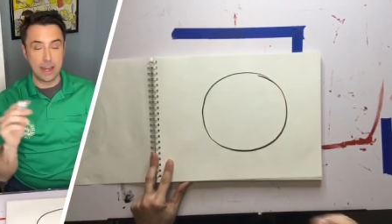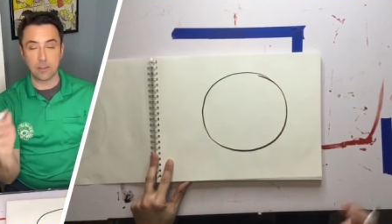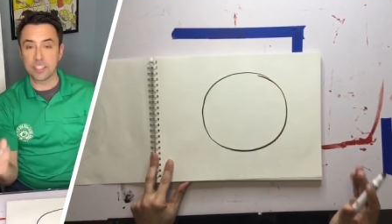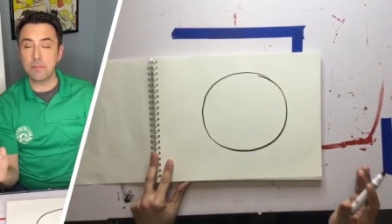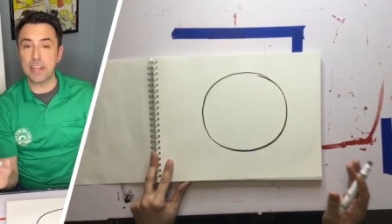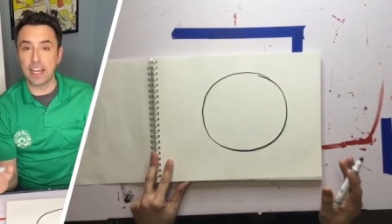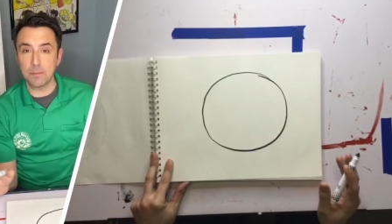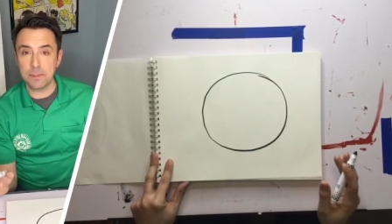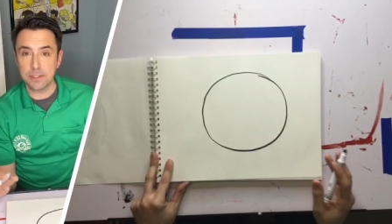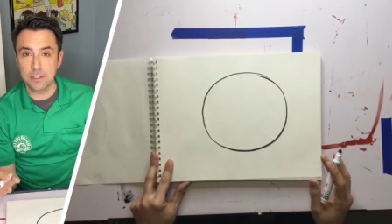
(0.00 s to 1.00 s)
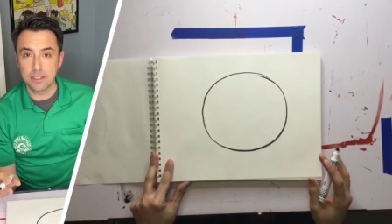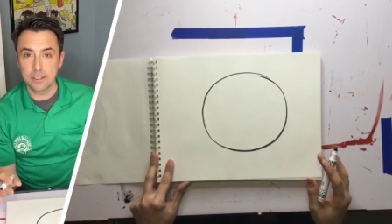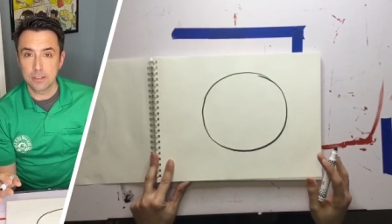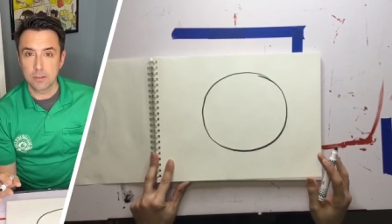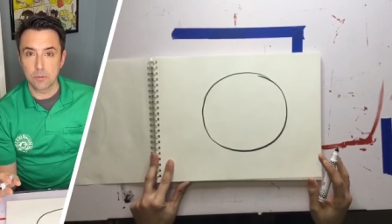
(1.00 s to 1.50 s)
Now, sometimes
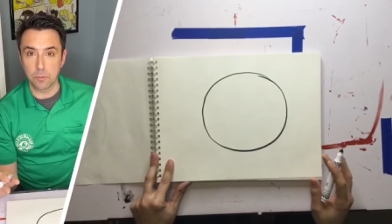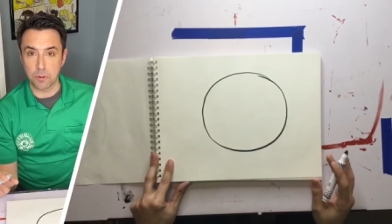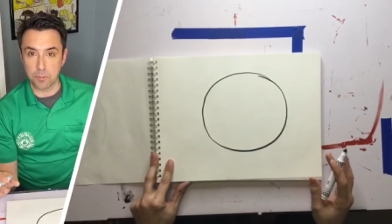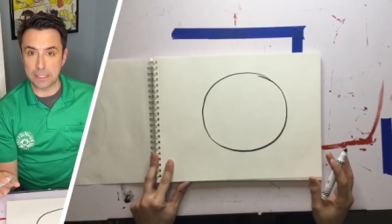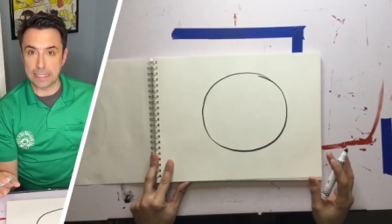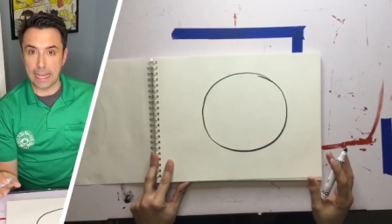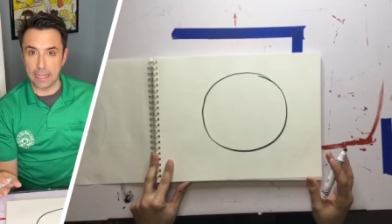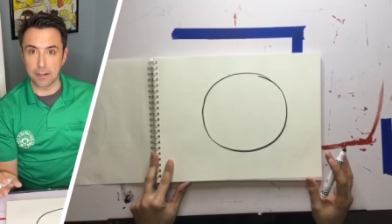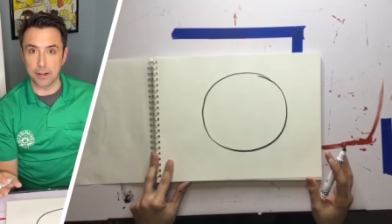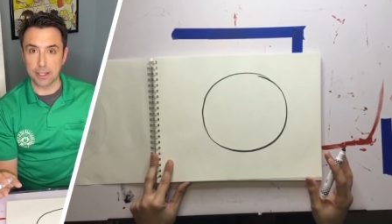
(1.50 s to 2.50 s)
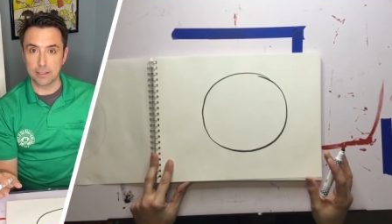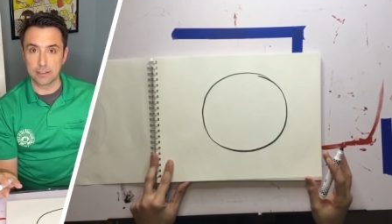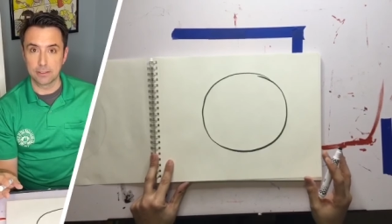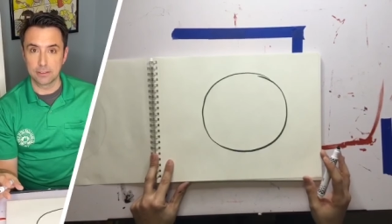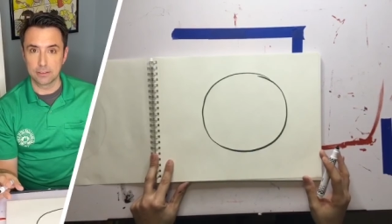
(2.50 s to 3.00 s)
we're really angry.
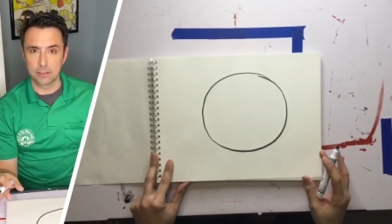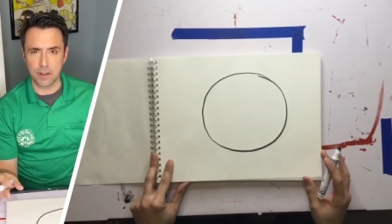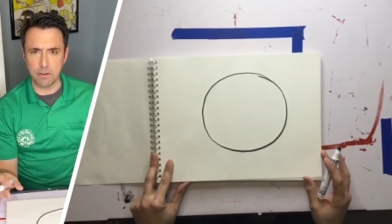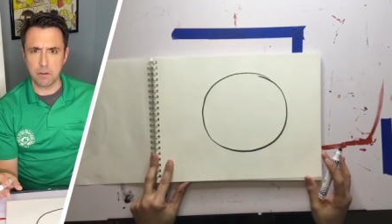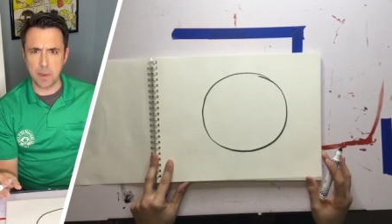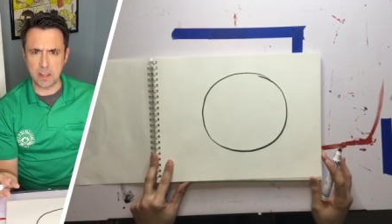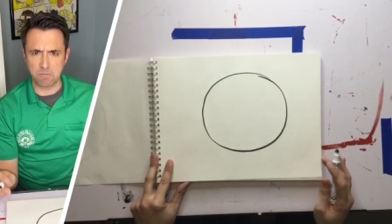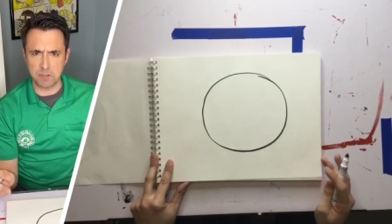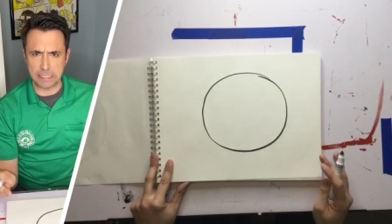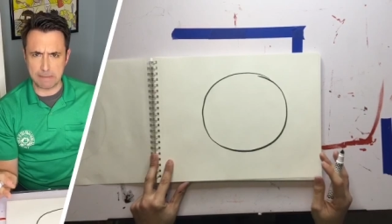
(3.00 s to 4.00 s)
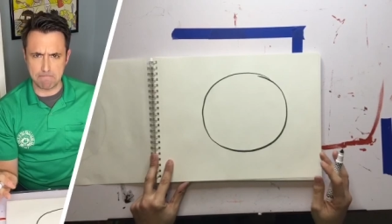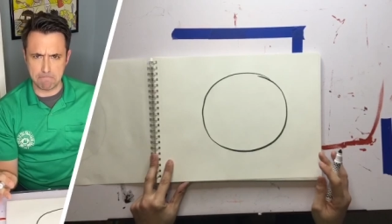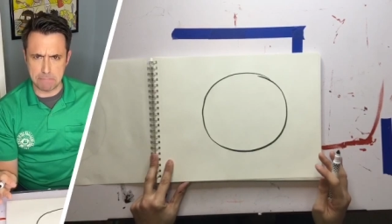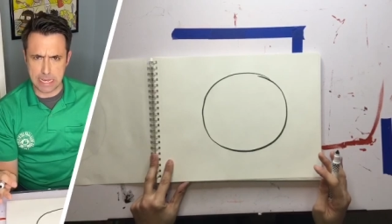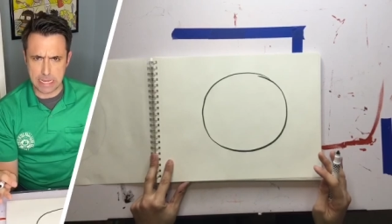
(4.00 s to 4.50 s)
So everyone make a really
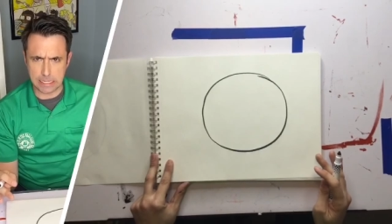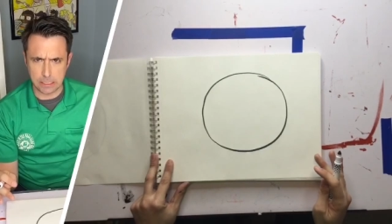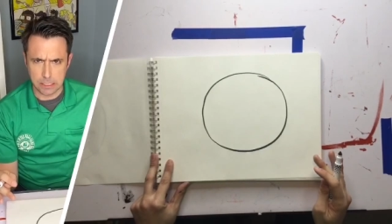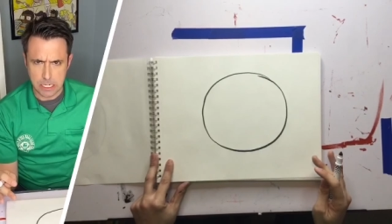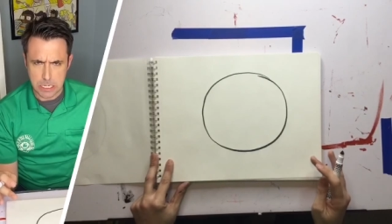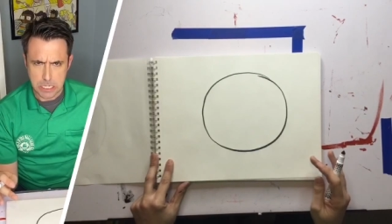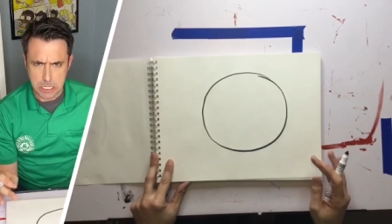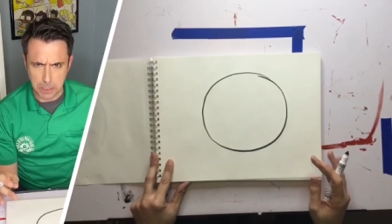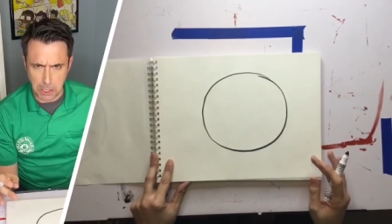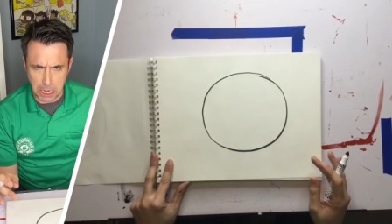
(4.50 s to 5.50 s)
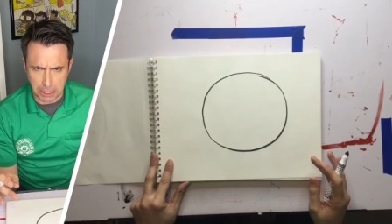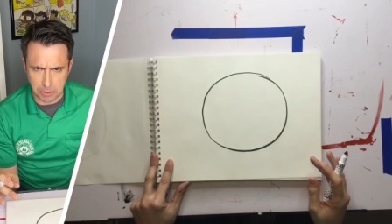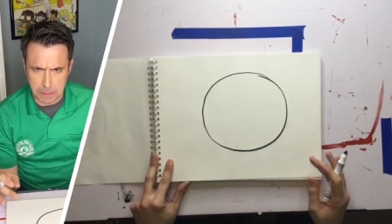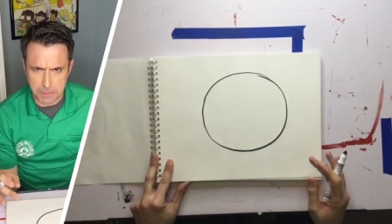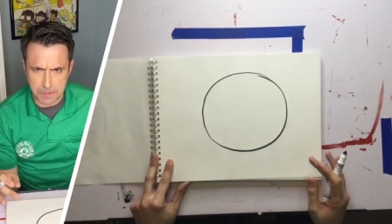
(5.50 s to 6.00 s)
mad and
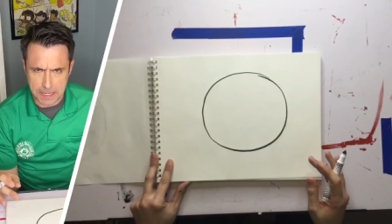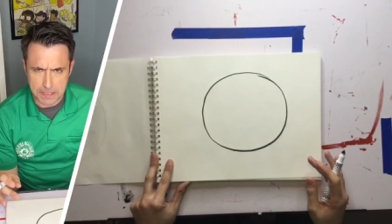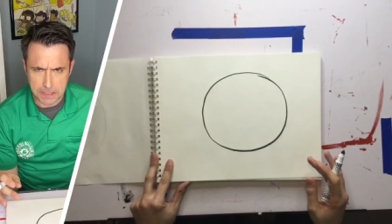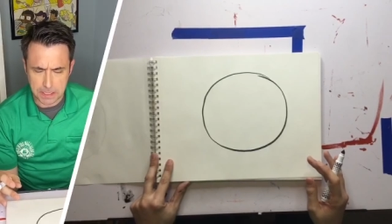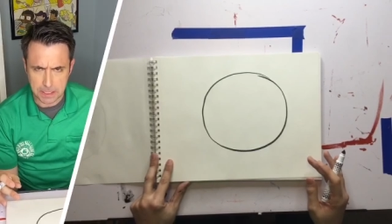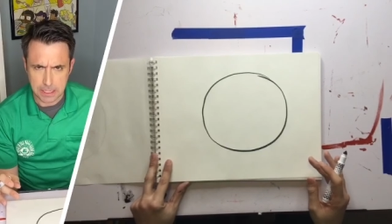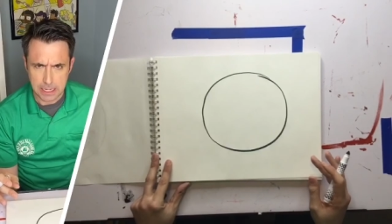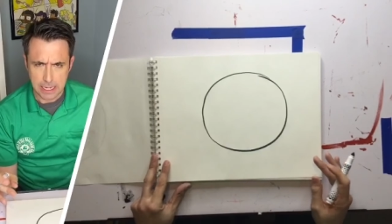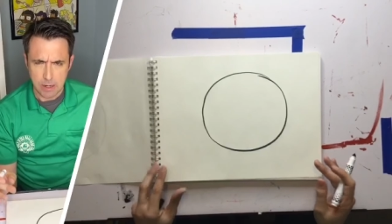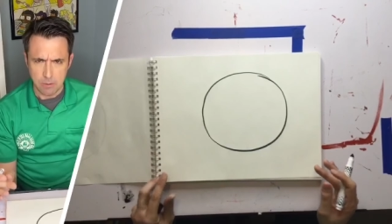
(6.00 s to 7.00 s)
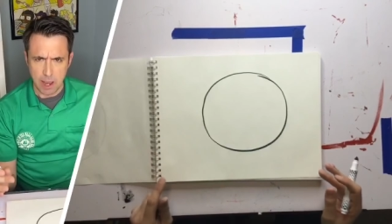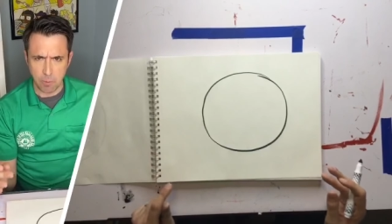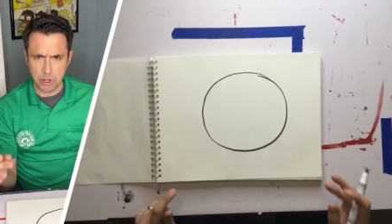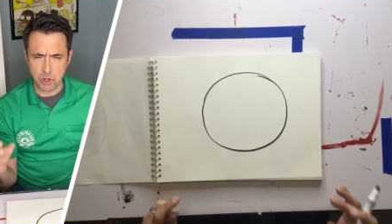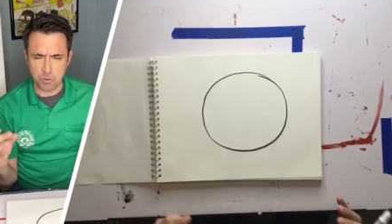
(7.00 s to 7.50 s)
angry face.
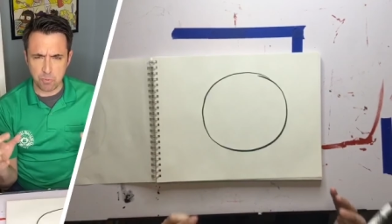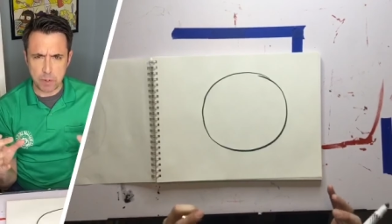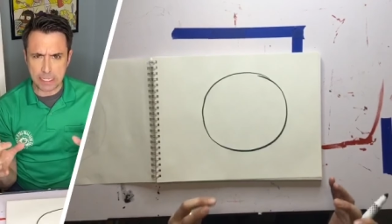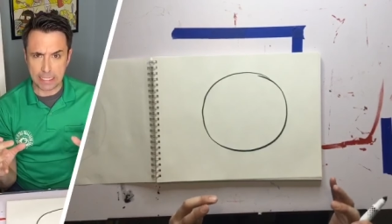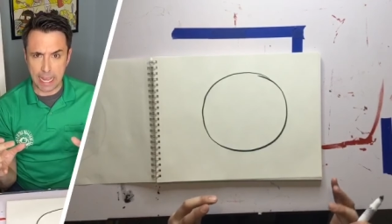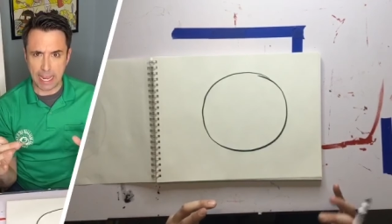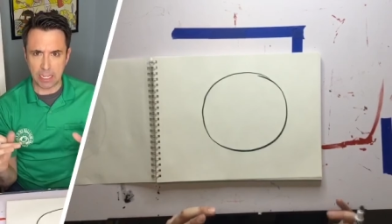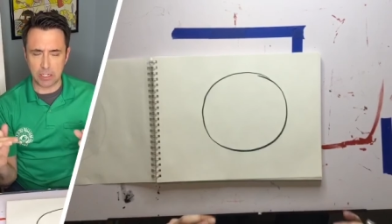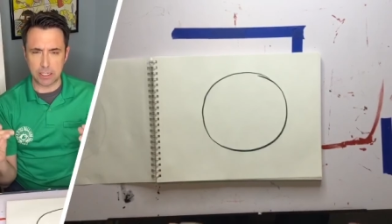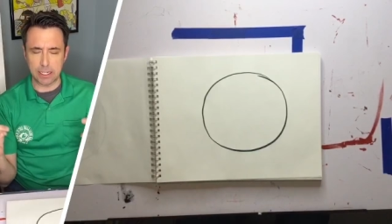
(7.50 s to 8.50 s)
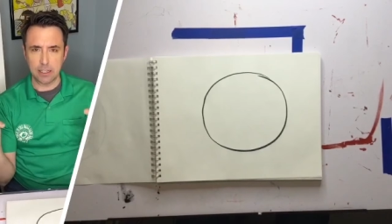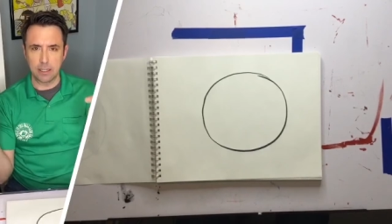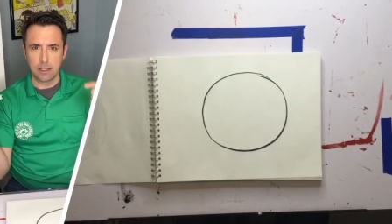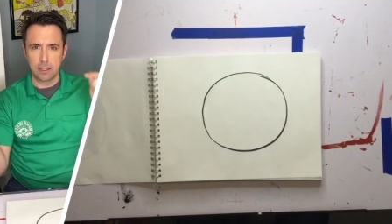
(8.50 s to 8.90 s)
And when you're really angry,